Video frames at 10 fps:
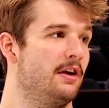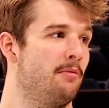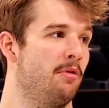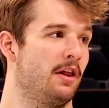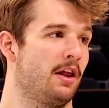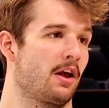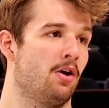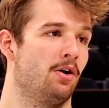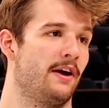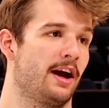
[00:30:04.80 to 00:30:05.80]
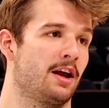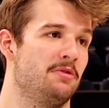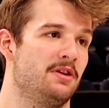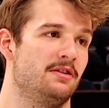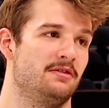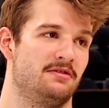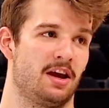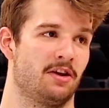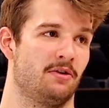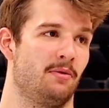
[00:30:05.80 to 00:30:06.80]
But like all that can be
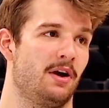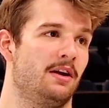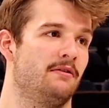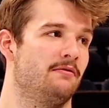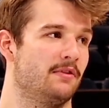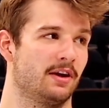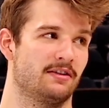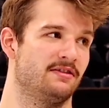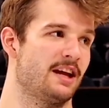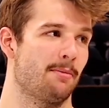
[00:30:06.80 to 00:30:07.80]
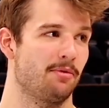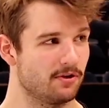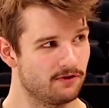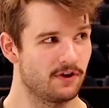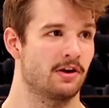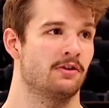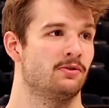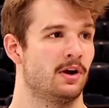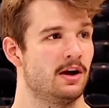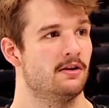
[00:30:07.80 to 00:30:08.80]
taken away in like the snap of your fingers,
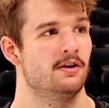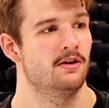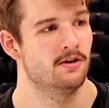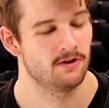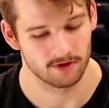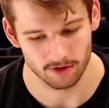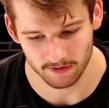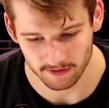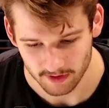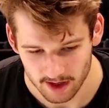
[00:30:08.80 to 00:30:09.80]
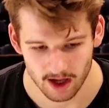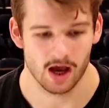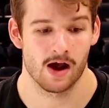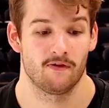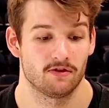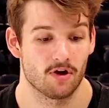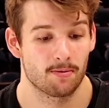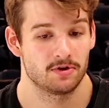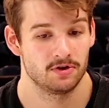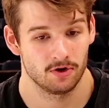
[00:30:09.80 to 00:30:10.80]
right? So I have this
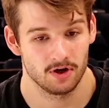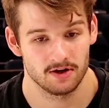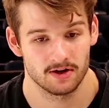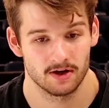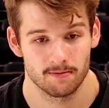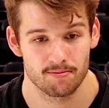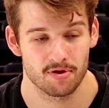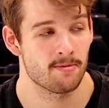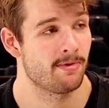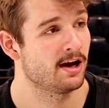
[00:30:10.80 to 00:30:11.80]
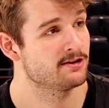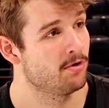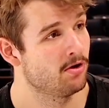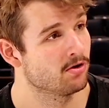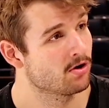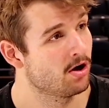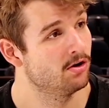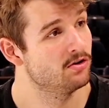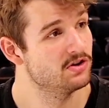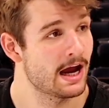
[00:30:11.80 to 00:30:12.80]
opportunity to play basketball in
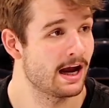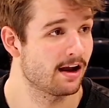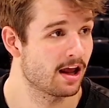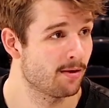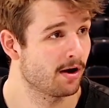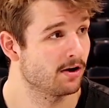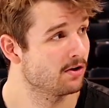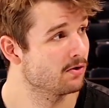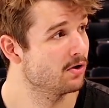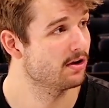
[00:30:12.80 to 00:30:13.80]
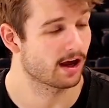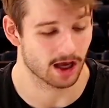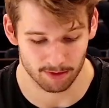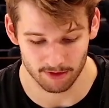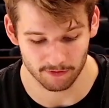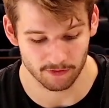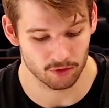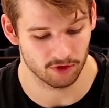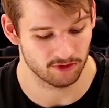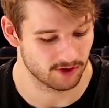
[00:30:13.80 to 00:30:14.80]
college and get my degree. Like I'd be a
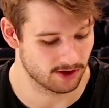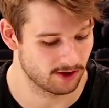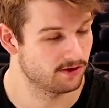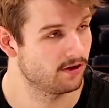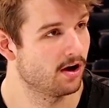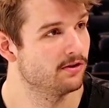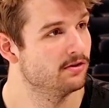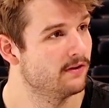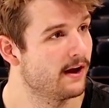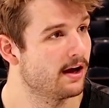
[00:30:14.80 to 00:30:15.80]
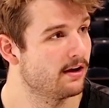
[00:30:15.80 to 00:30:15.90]
fool to not do that.